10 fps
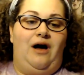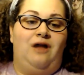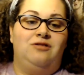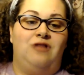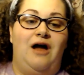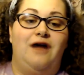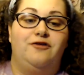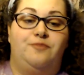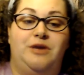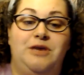A lot
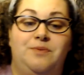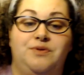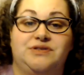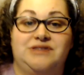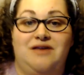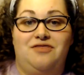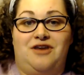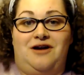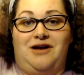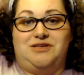of people set
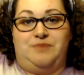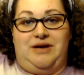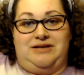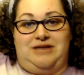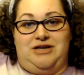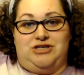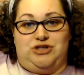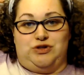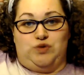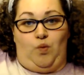their
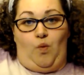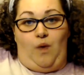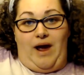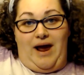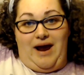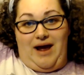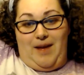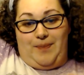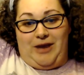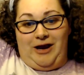expectations way
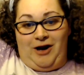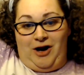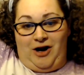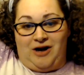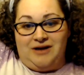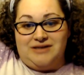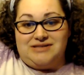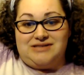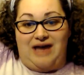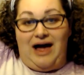up here,
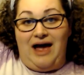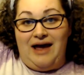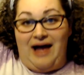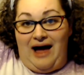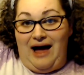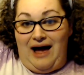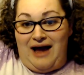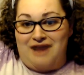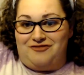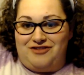sky
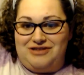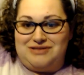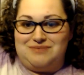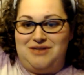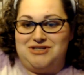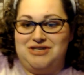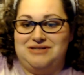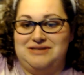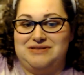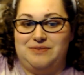high, for this
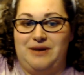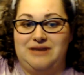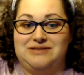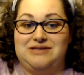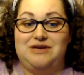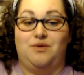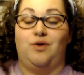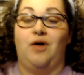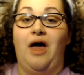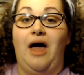much-anticipated
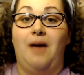sequel.